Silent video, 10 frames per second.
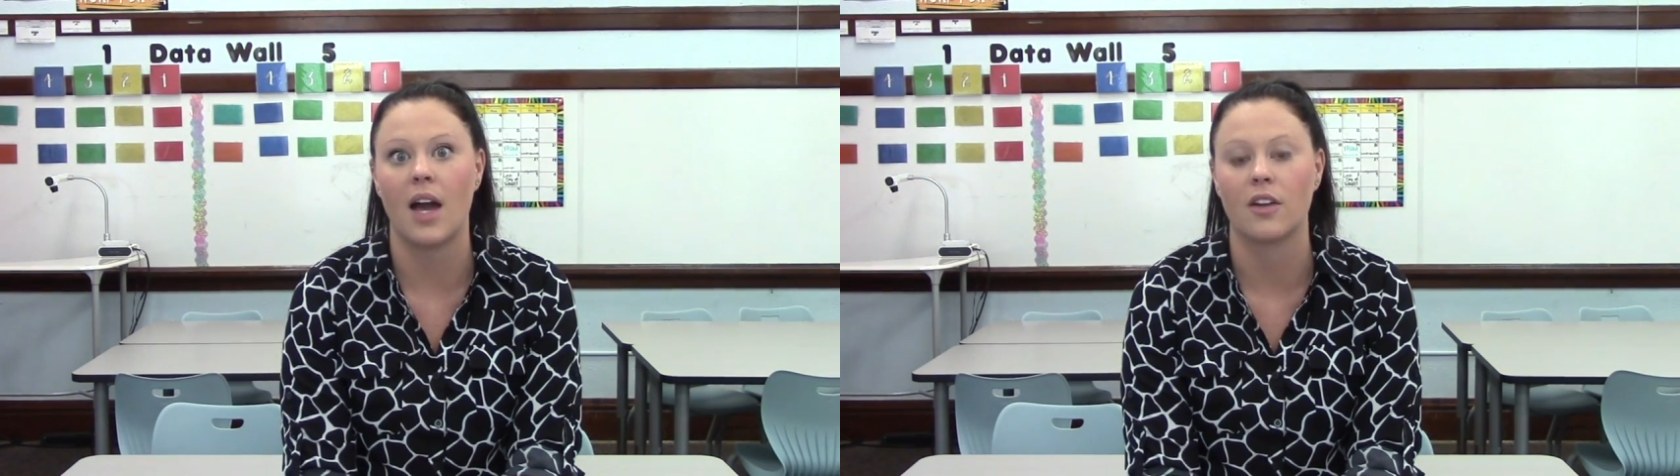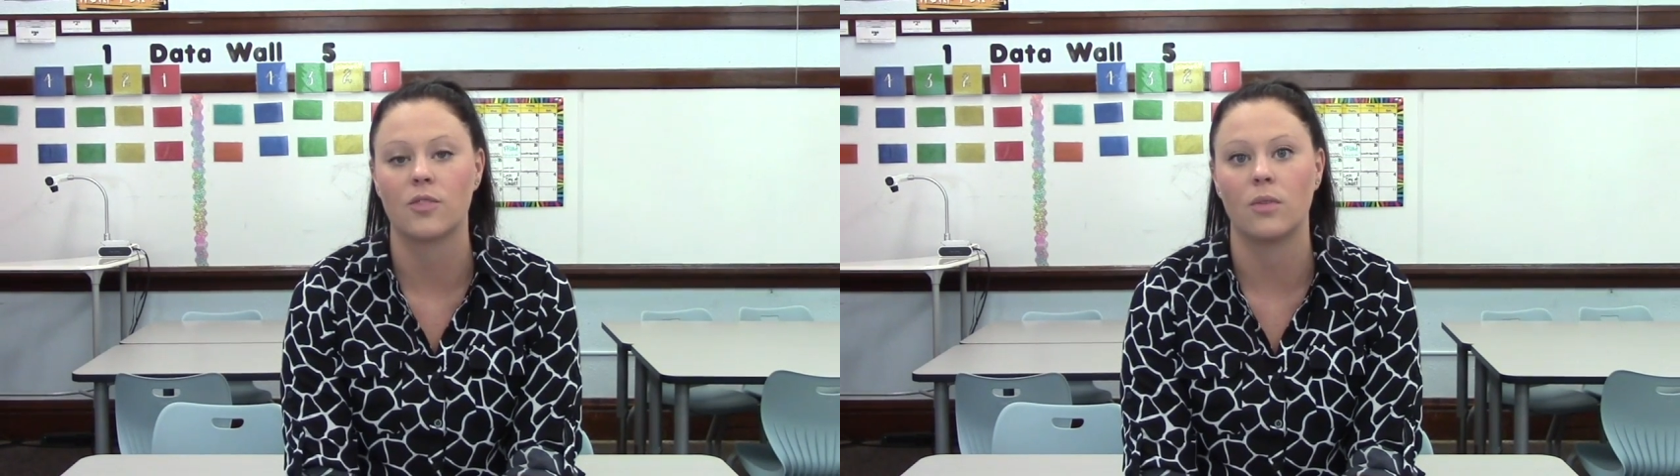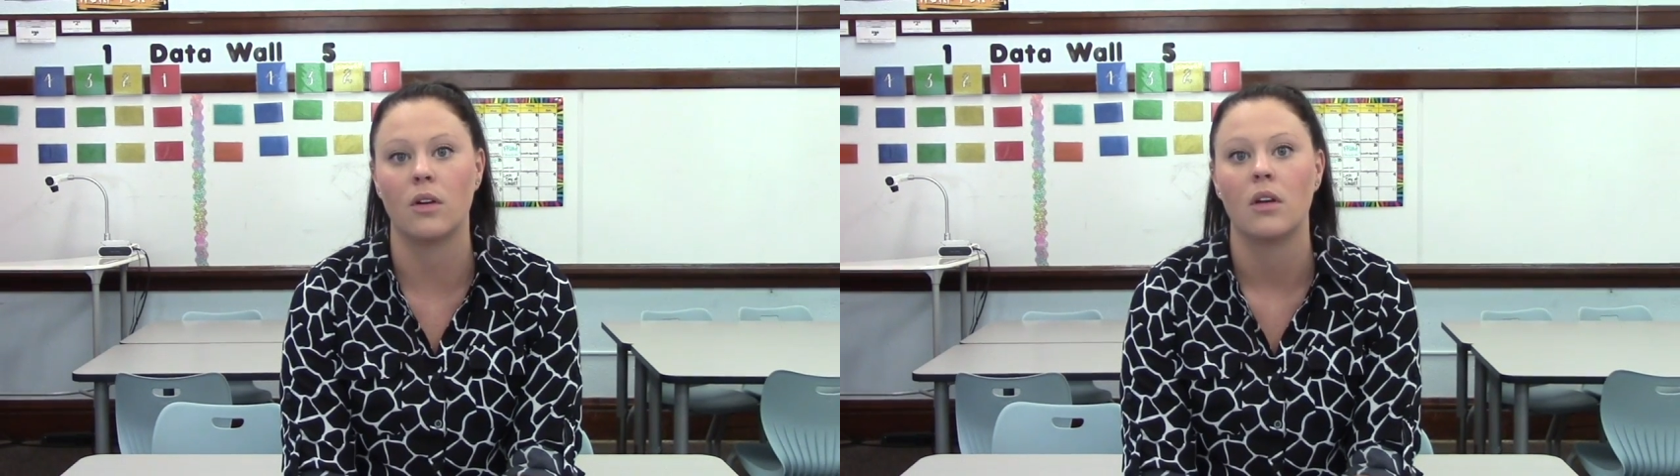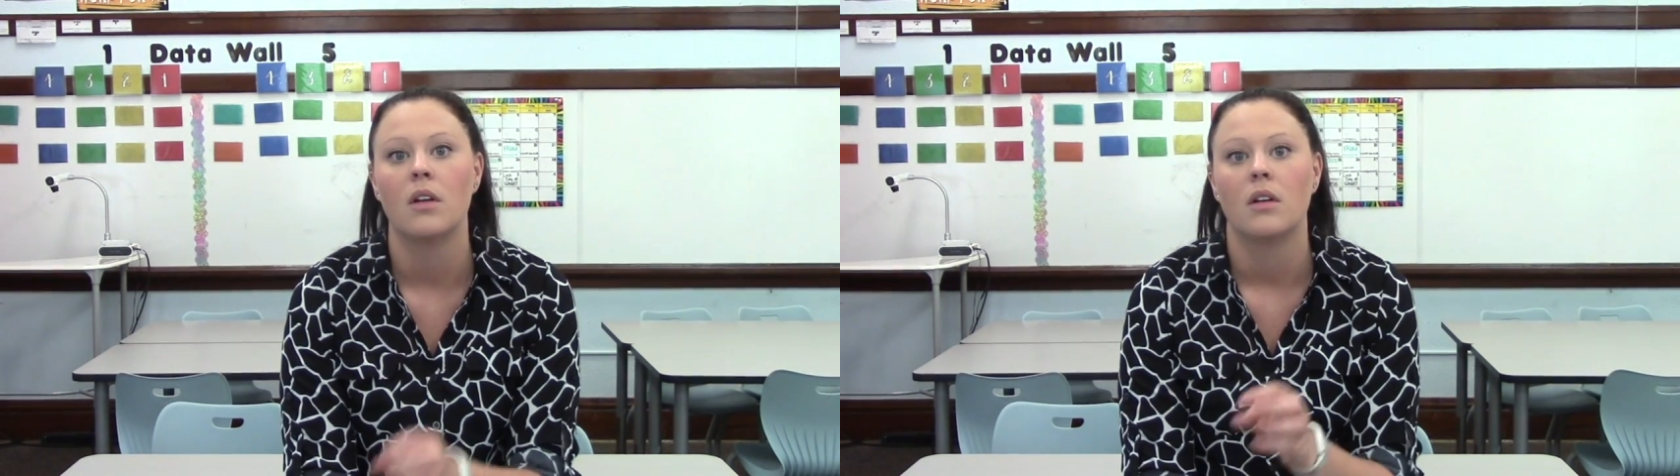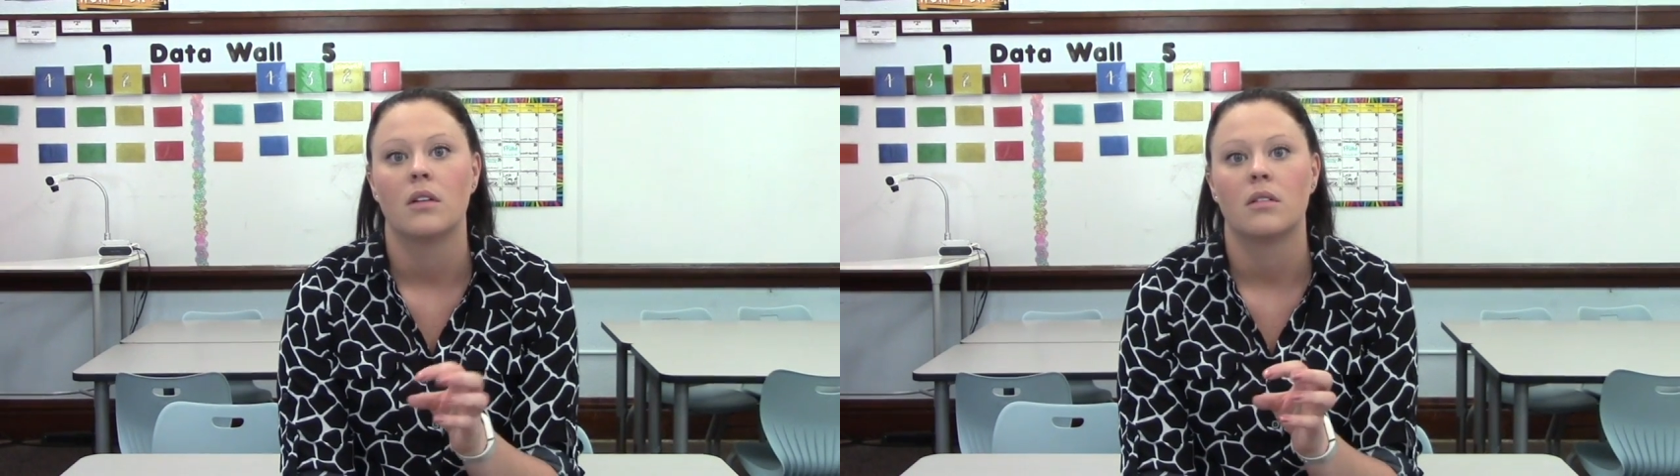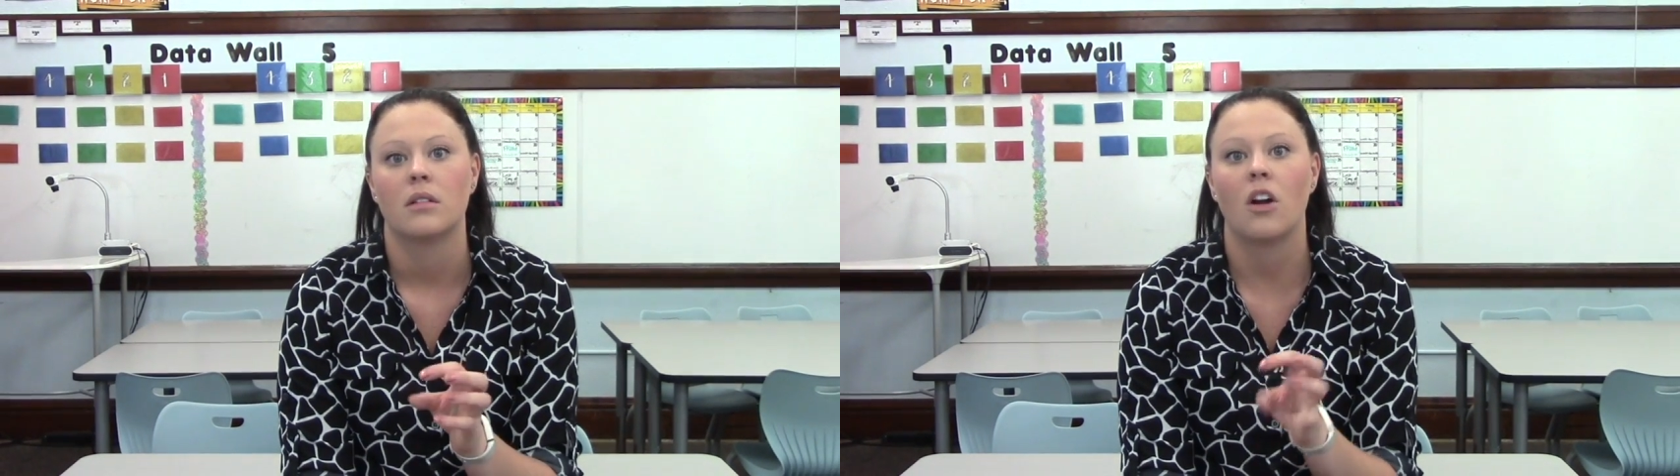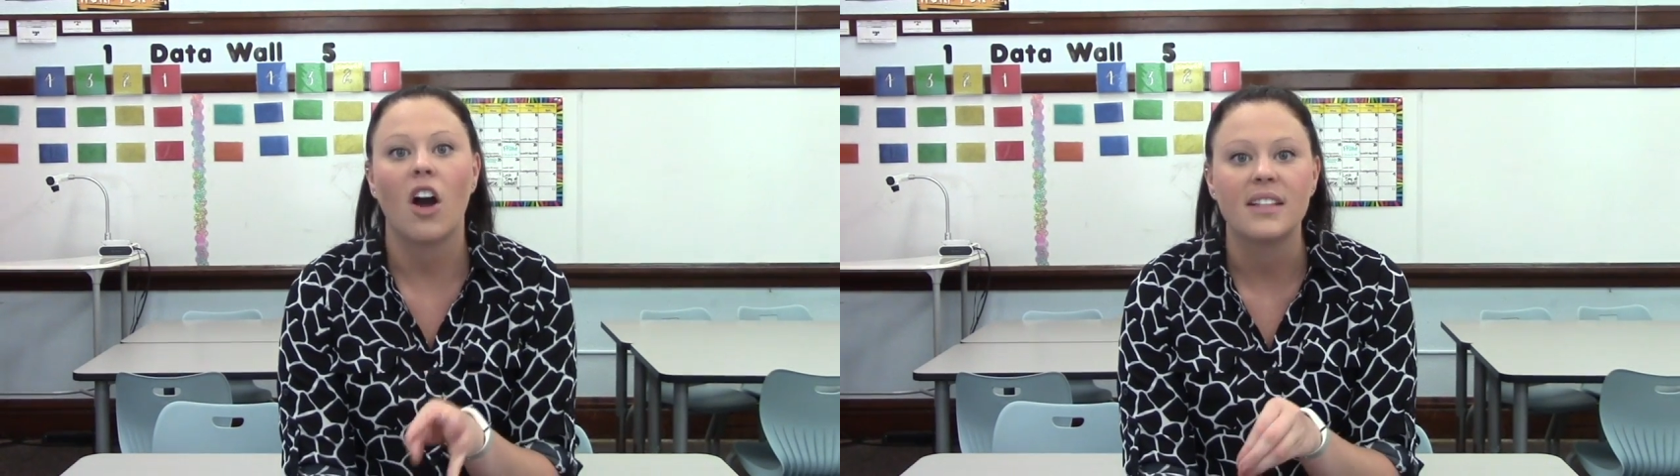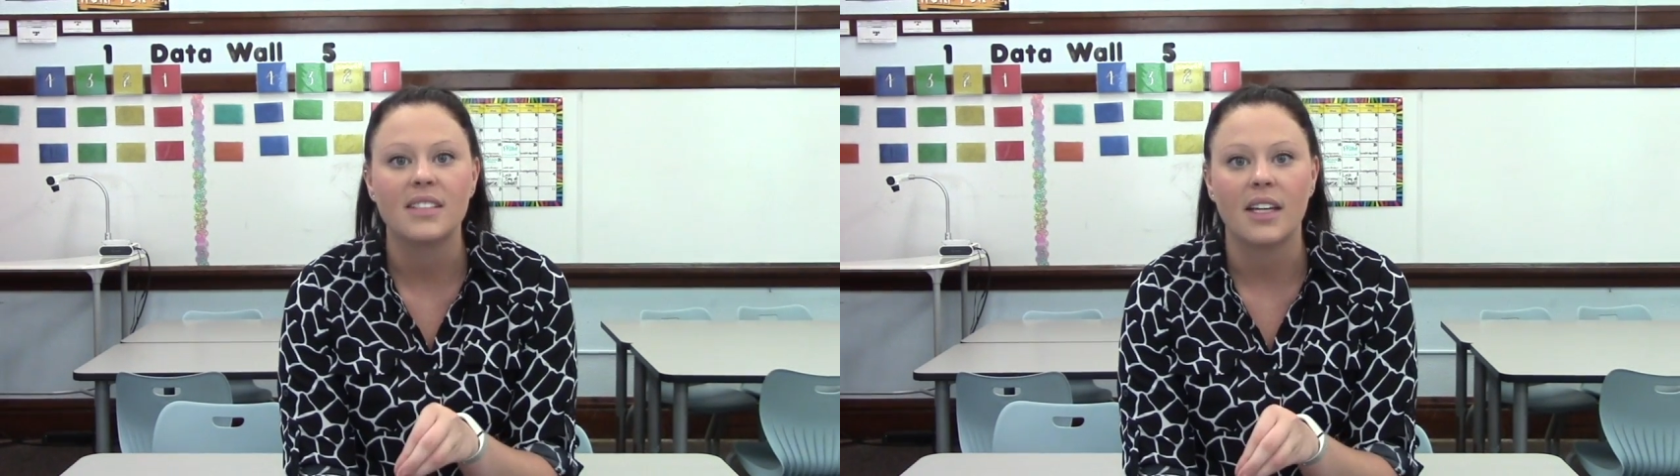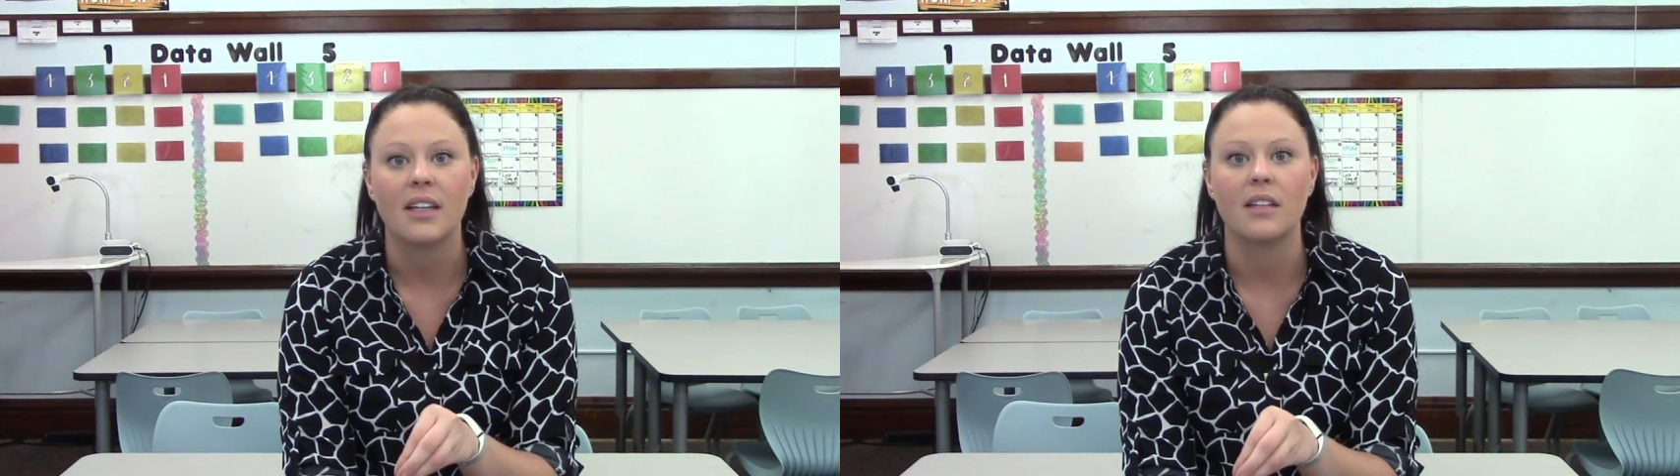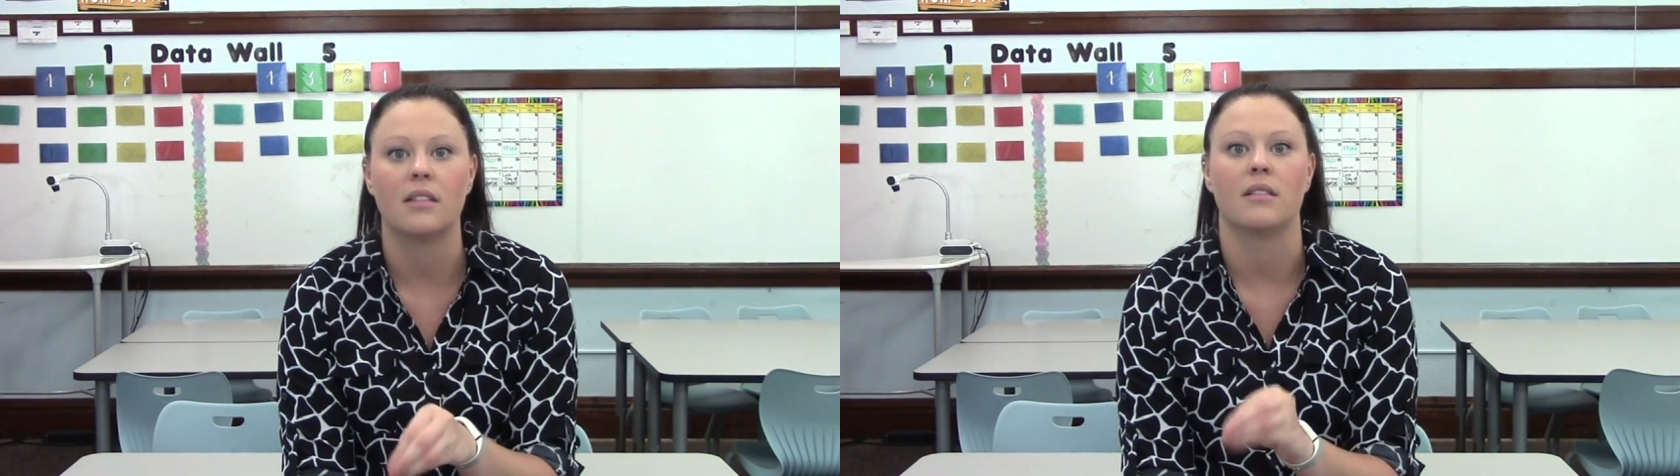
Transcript: actual content,